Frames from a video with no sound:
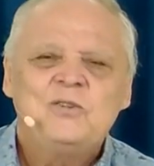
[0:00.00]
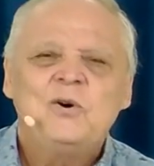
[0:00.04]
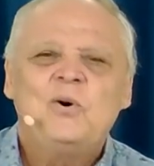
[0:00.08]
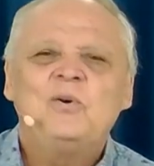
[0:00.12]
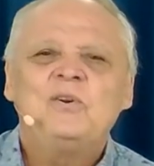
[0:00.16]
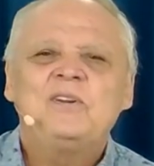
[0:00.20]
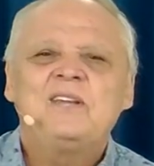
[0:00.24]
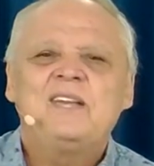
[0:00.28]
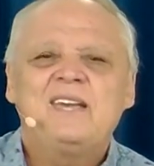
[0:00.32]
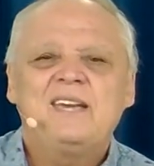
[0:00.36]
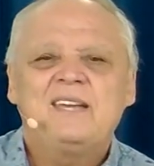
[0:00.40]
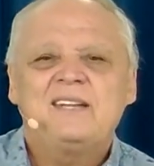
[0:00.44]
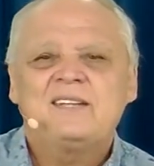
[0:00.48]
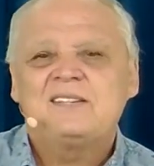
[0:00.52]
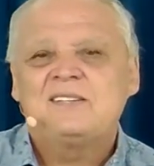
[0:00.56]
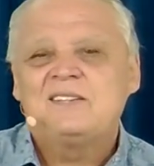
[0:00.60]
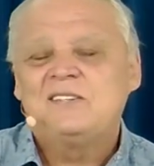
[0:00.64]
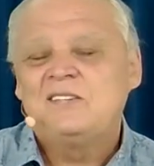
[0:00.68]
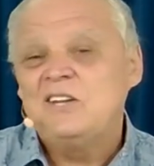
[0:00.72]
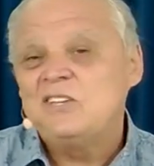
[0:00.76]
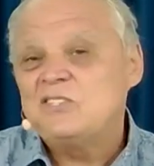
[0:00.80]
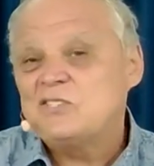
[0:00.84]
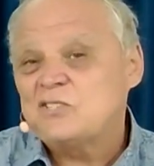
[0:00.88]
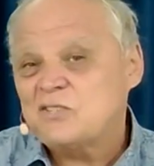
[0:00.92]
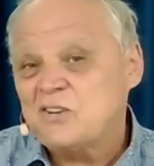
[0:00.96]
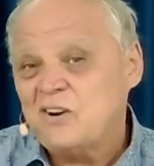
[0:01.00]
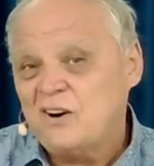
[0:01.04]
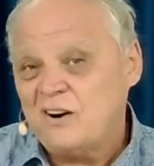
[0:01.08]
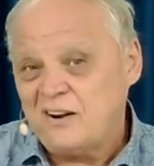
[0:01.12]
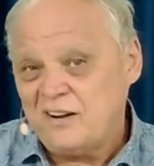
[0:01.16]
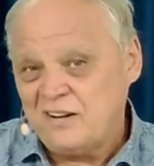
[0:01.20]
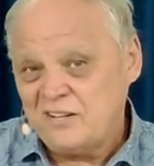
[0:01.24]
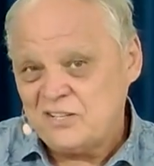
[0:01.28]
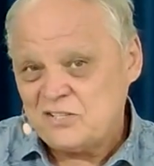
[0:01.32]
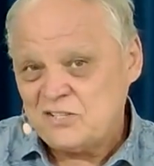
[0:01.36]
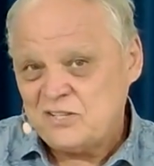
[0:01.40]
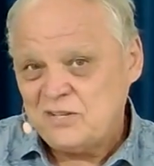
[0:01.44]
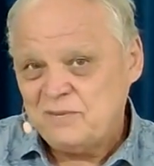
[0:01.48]
don't get
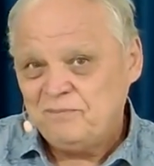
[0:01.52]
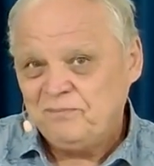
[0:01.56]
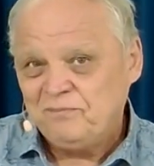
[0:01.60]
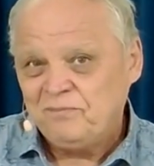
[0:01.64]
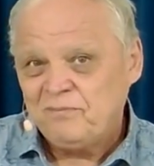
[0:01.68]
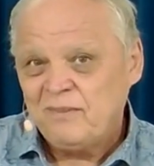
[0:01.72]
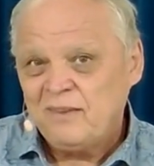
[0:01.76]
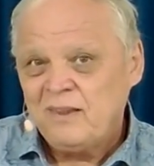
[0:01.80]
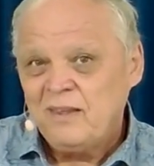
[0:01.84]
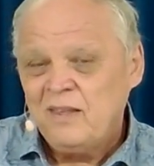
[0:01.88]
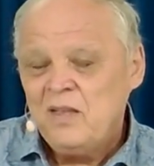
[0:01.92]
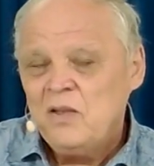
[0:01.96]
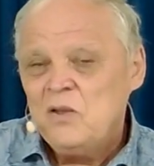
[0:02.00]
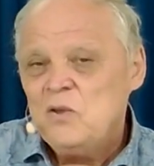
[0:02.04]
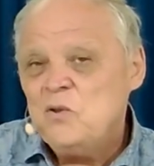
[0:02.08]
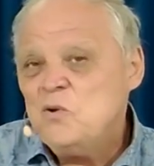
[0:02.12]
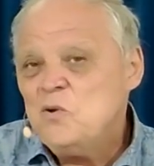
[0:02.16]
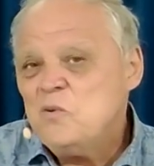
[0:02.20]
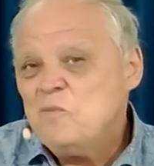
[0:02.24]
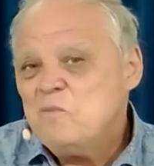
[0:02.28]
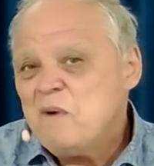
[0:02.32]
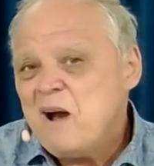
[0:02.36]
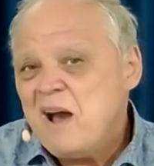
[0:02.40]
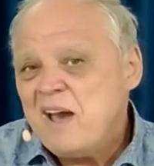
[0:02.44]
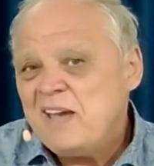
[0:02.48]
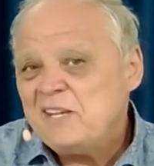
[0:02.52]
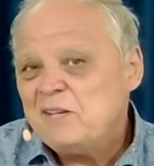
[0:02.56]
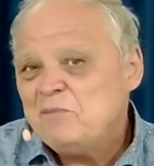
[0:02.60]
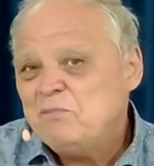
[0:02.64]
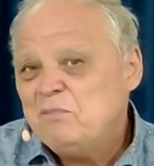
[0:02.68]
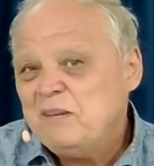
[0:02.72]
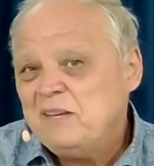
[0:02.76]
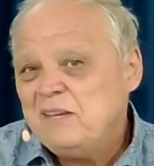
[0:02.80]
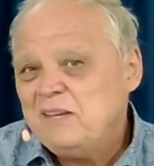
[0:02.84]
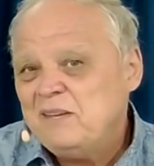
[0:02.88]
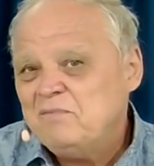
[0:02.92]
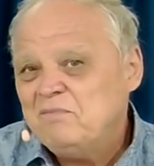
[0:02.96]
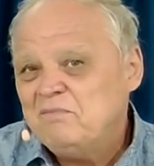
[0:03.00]
discouraged. You might
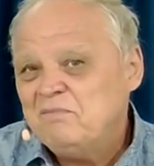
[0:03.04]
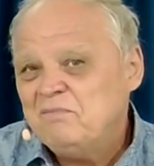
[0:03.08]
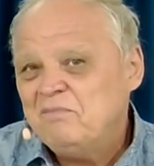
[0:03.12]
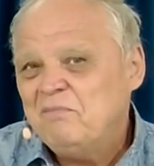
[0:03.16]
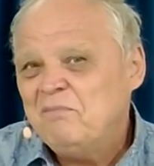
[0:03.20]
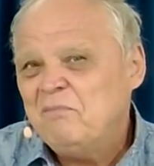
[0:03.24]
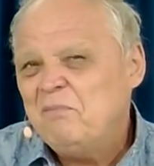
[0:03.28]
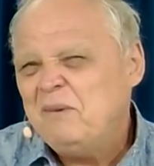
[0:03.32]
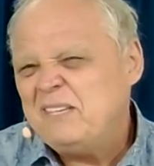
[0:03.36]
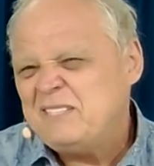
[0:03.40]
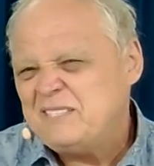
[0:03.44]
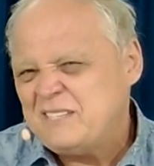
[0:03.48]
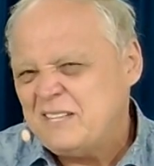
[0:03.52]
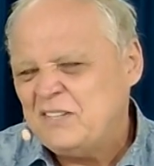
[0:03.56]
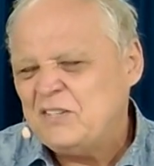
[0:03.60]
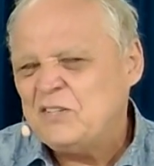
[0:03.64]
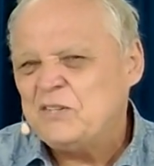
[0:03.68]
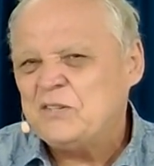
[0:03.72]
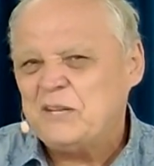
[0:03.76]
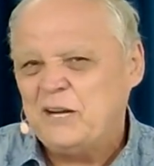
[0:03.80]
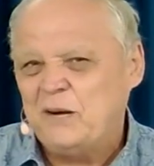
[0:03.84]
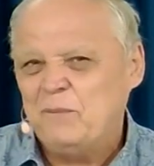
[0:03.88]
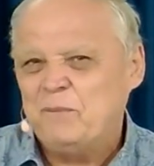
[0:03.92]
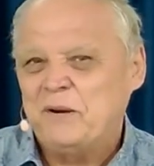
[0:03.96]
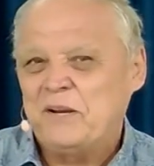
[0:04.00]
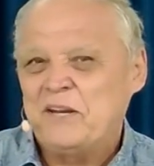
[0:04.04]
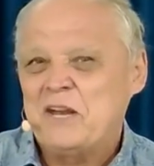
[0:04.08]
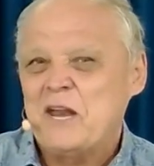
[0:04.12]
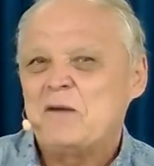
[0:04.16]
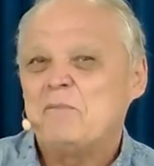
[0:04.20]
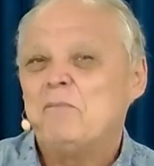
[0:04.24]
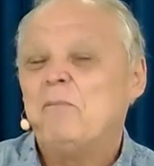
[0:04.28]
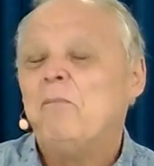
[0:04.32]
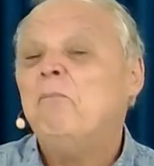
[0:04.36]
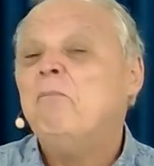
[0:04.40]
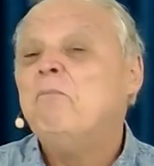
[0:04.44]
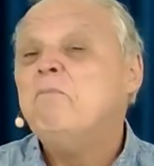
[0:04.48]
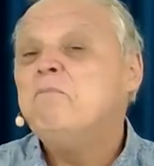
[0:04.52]
be misinterpreted
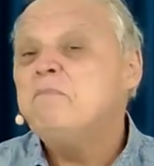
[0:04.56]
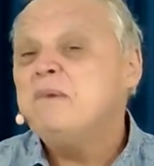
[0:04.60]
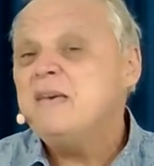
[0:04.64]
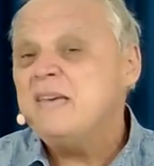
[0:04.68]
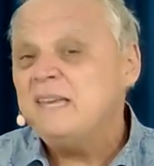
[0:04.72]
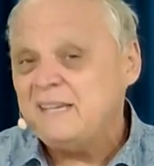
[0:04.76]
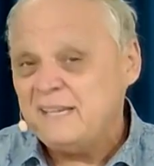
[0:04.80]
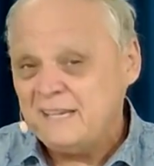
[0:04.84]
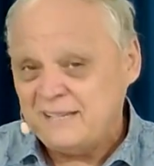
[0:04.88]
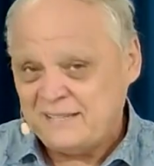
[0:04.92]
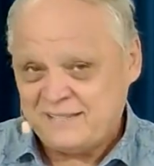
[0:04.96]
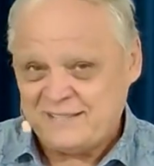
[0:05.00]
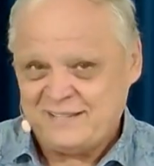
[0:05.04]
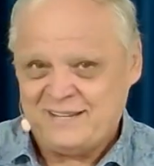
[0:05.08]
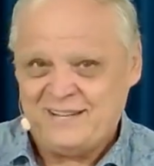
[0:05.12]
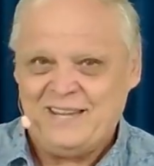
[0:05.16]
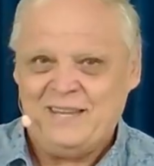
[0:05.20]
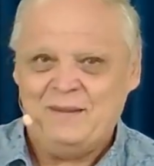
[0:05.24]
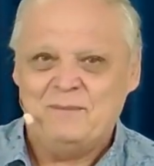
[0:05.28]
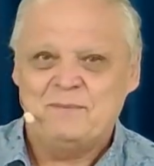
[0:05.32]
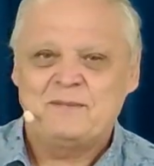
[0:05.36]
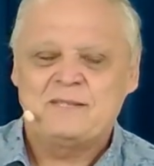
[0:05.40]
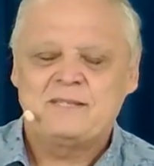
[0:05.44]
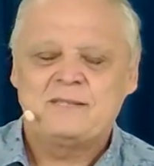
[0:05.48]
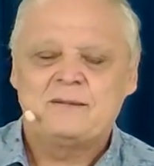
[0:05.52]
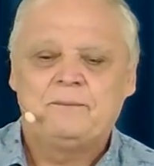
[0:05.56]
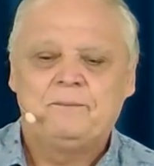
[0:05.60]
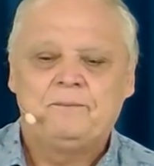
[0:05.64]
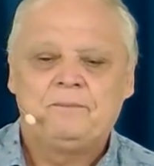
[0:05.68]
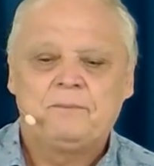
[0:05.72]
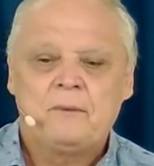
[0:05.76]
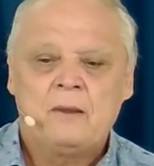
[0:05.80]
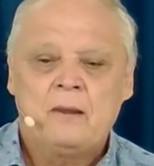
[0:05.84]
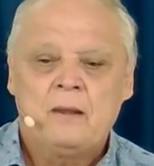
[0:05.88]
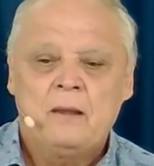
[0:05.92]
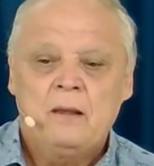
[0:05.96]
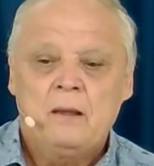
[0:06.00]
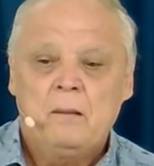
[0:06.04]
many times.
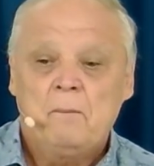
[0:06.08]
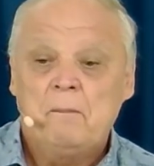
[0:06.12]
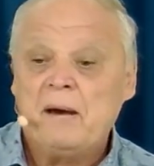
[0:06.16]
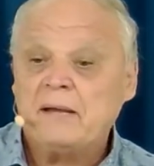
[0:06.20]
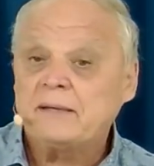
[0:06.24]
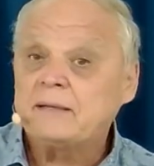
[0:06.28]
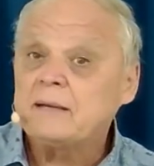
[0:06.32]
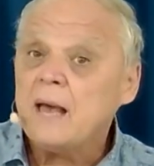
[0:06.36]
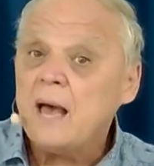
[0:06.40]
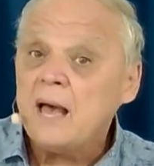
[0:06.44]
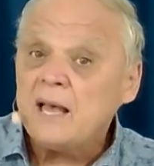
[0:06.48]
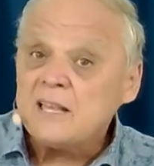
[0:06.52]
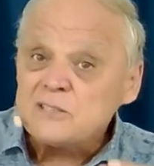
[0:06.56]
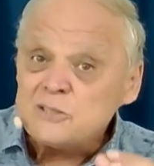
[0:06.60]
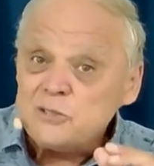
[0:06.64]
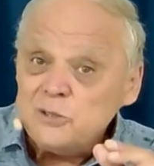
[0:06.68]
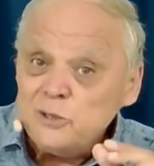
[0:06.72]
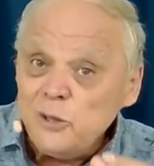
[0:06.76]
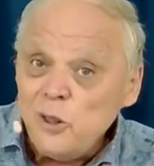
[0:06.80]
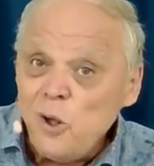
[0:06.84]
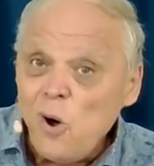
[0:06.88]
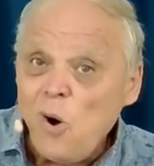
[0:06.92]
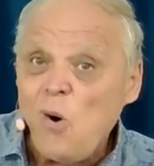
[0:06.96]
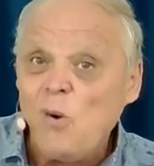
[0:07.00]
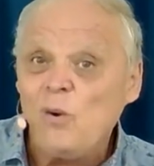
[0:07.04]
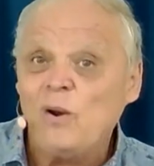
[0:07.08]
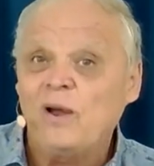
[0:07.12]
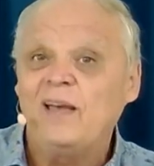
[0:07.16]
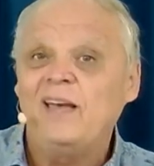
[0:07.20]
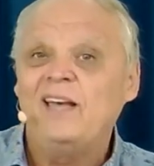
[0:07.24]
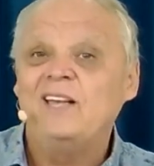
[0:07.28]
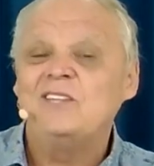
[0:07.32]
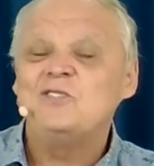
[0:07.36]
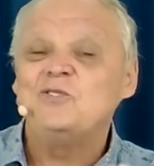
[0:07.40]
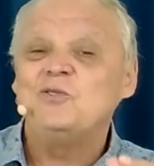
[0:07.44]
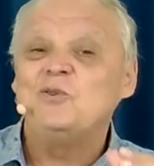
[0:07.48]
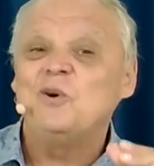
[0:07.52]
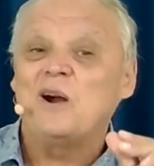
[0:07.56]
But as long
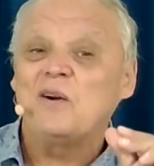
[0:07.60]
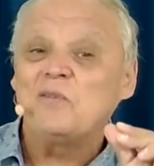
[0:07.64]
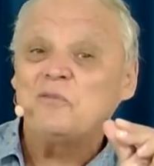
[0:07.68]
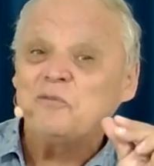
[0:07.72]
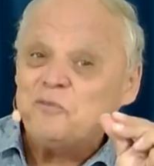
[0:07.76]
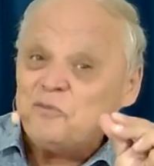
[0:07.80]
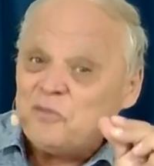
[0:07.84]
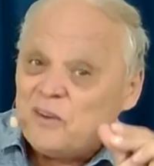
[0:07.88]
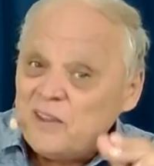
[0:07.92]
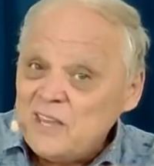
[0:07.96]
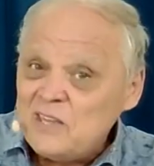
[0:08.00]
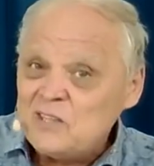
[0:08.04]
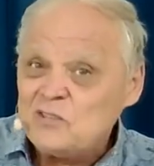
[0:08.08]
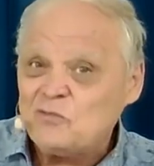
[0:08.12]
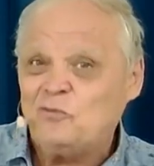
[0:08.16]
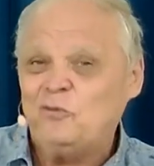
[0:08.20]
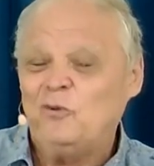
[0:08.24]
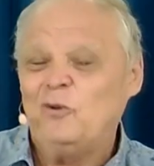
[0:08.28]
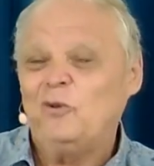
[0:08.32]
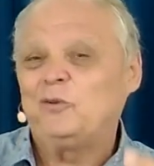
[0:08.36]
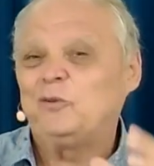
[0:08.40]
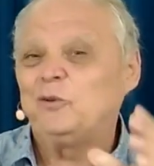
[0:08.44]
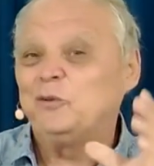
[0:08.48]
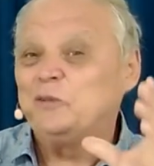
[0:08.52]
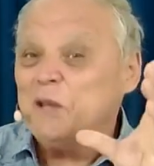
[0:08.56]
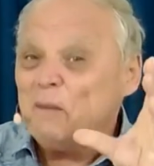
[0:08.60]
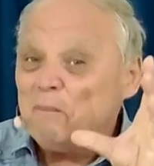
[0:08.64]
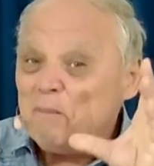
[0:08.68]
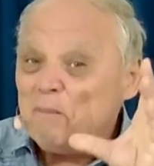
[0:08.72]
as you are faithful to